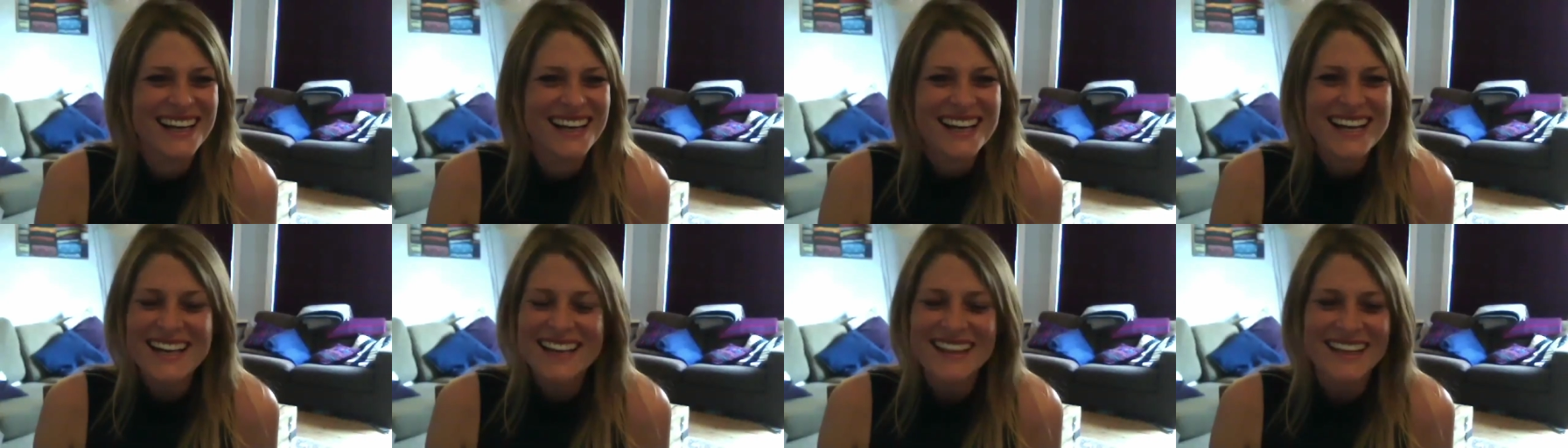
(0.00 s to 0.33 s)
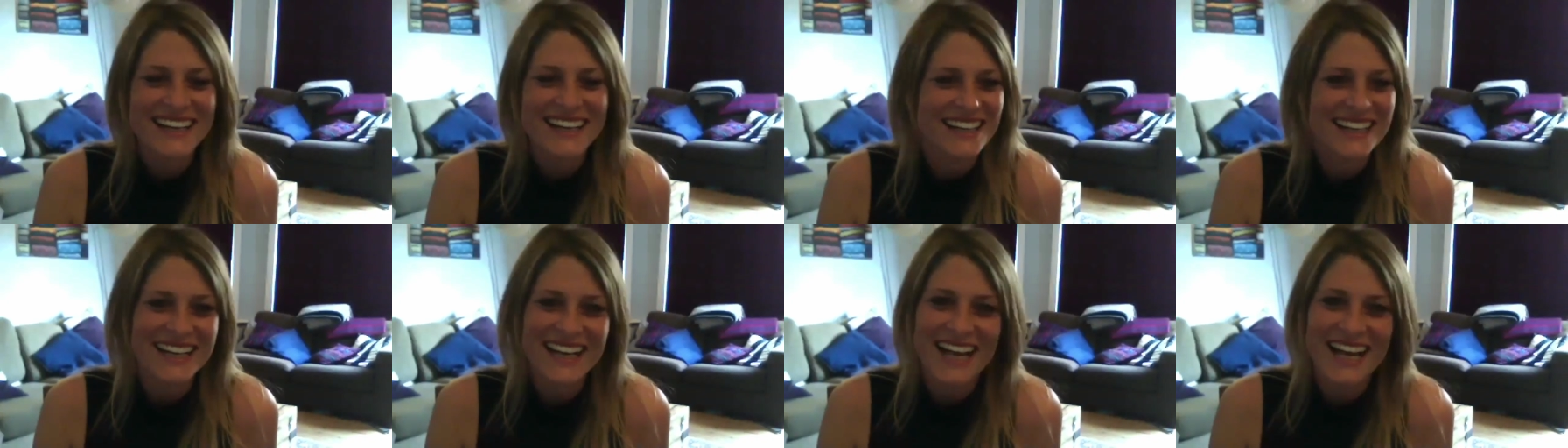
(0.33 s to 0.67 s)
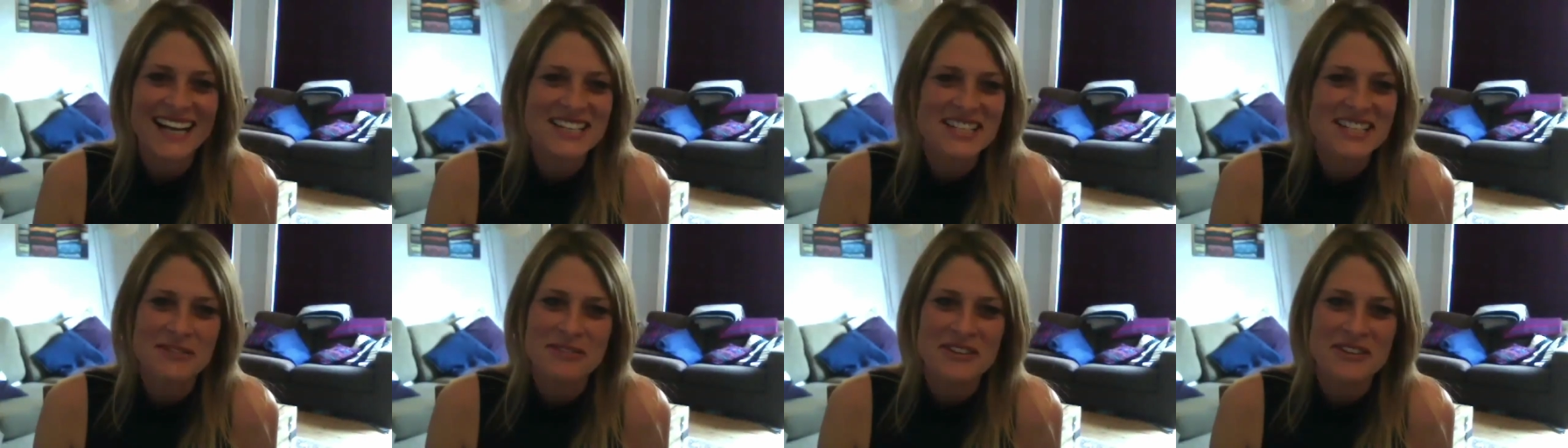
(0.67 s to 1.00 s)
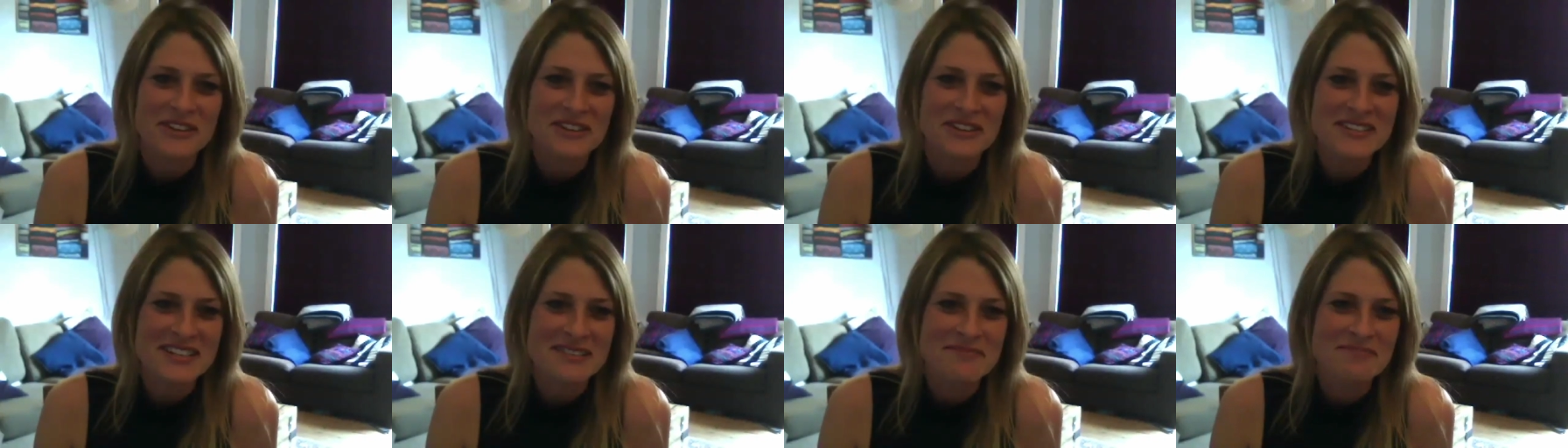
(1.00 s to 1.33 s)
they're going to catch up with
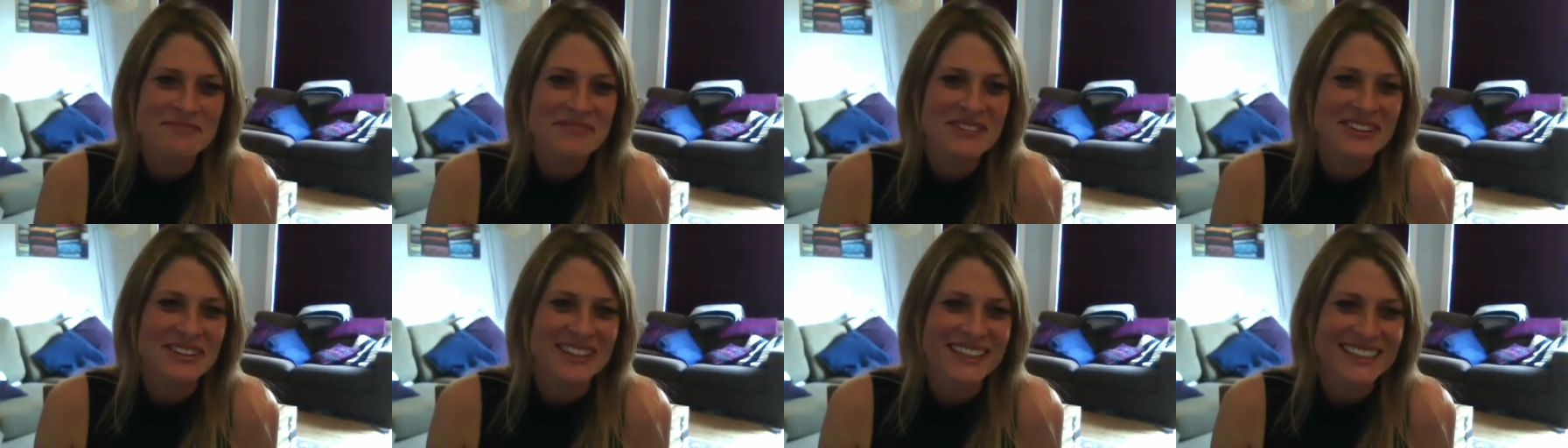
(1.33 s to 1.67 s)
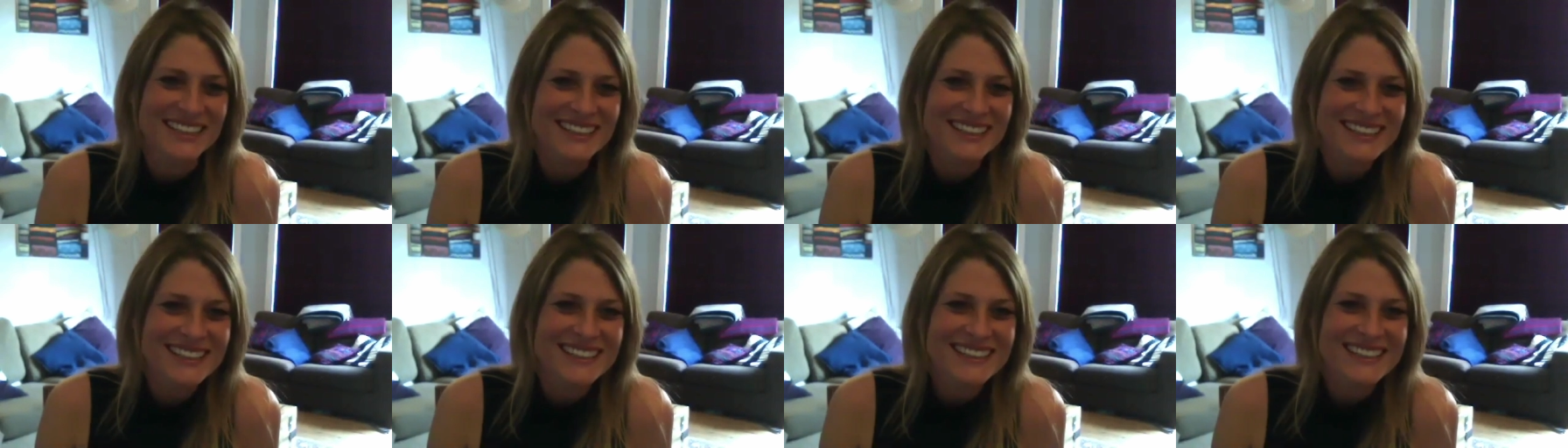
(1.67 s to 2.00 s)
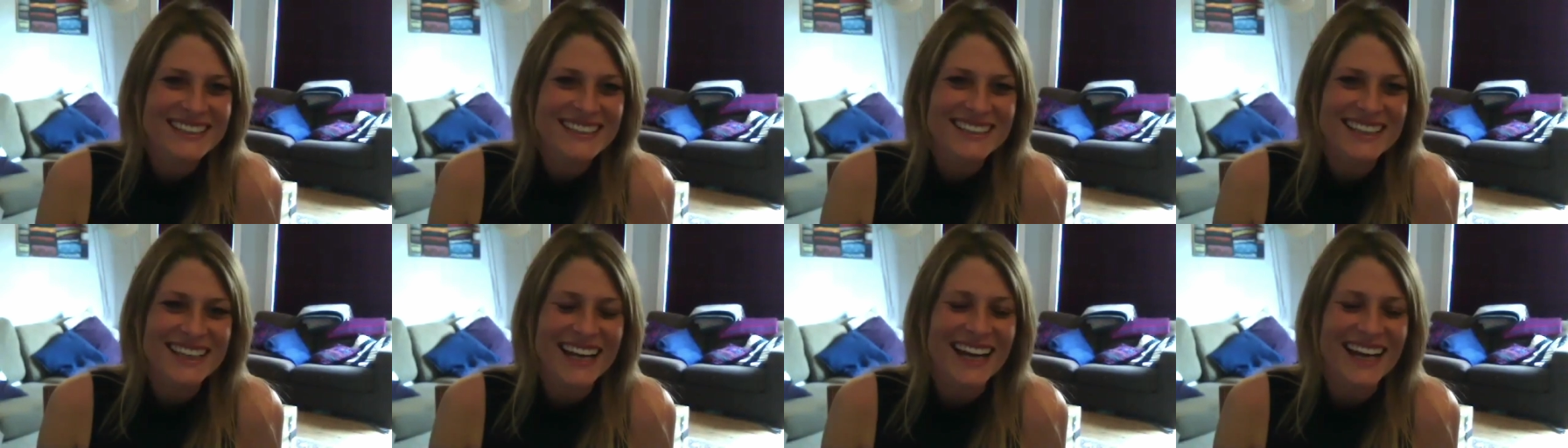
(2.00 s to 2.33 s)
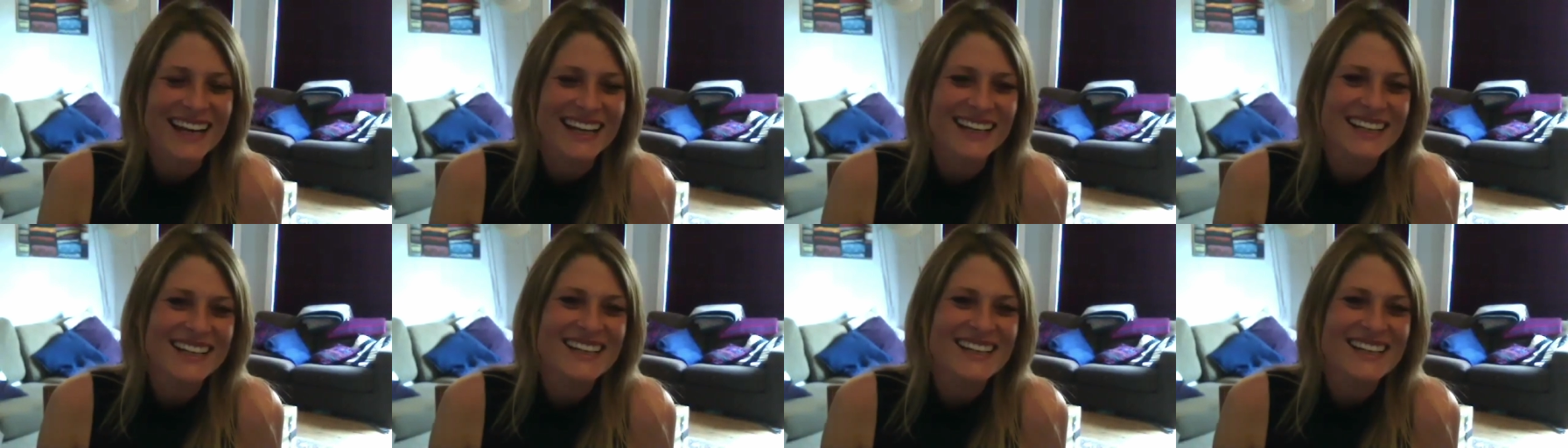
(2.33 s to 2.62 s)
you at some point. Yeah. yeah.